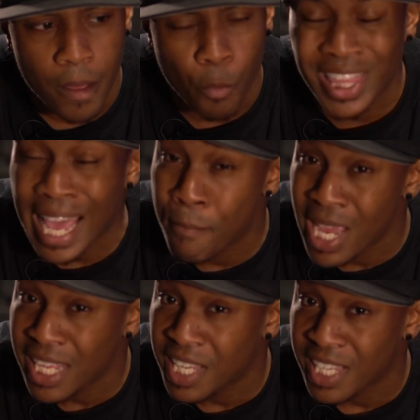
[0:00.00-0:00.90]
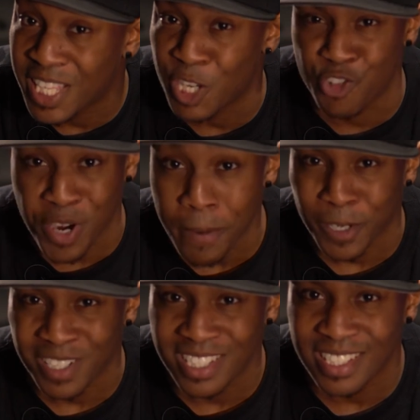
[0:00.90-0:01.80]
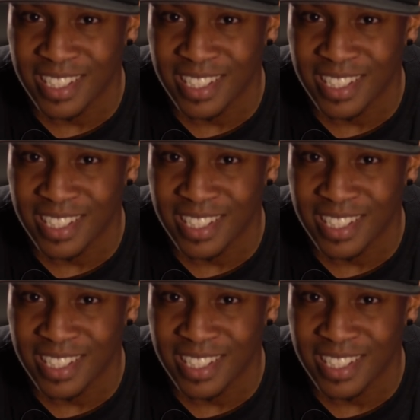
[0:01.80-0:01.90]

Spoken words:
What that means is they're dreamers,